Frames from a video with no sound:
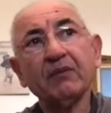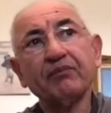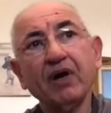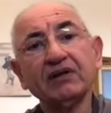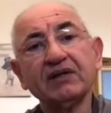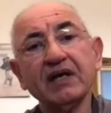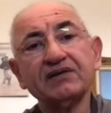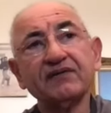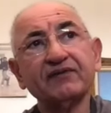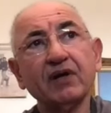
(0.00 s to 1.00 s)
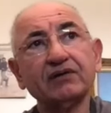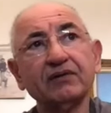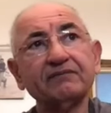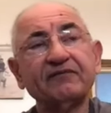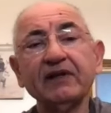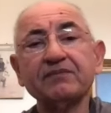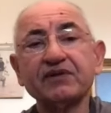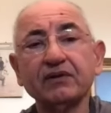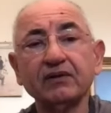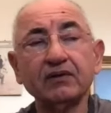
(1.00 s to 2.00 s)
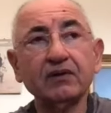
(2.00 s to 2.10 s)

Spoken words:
podcast of Dr. Philipson